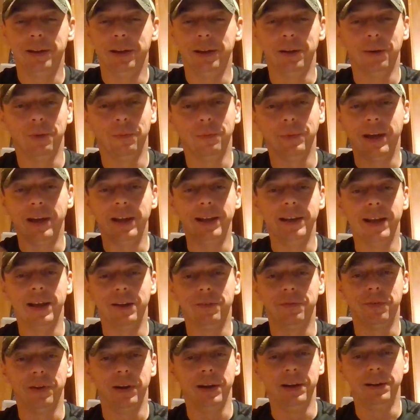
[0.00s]
You don't need
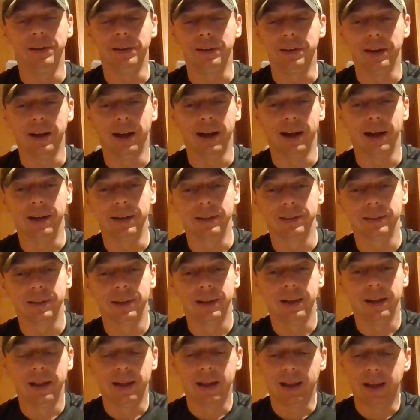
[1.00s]
that feeder, guys.
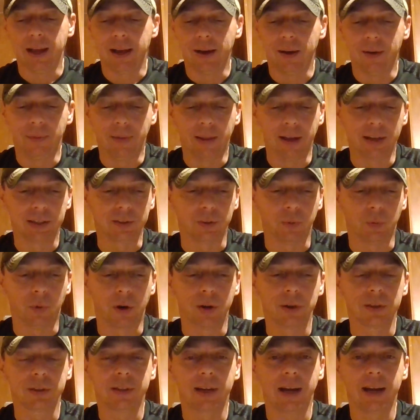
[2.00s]
That's the
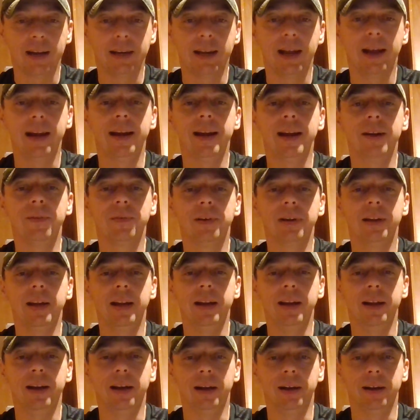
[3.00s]
worst thing they ever
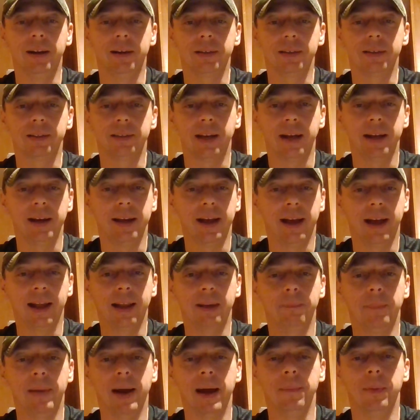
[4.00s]
did here in the state of
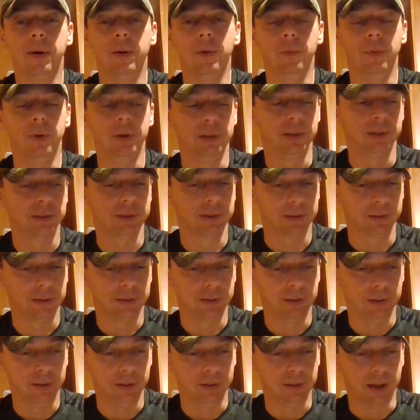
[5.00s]
Alabama was
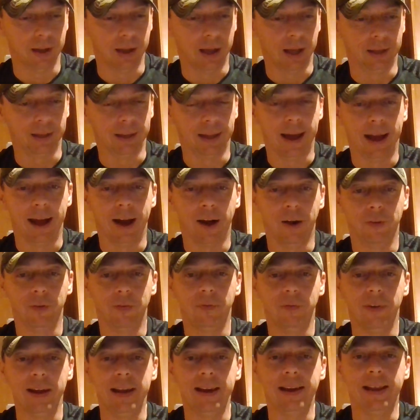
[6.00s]
allow
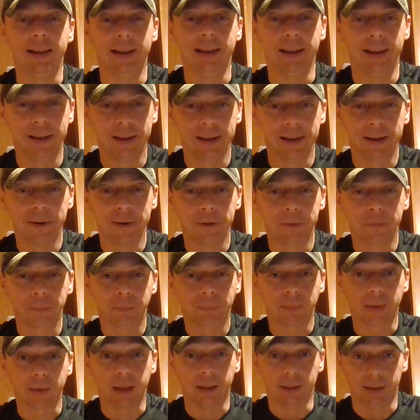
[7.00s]
feeding
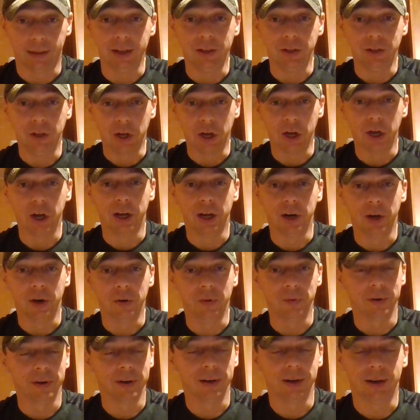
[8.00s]
and letting you hunt
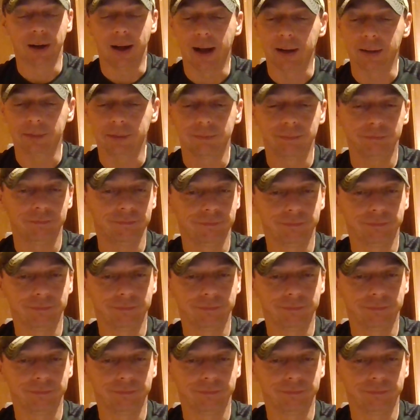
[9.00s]
over it.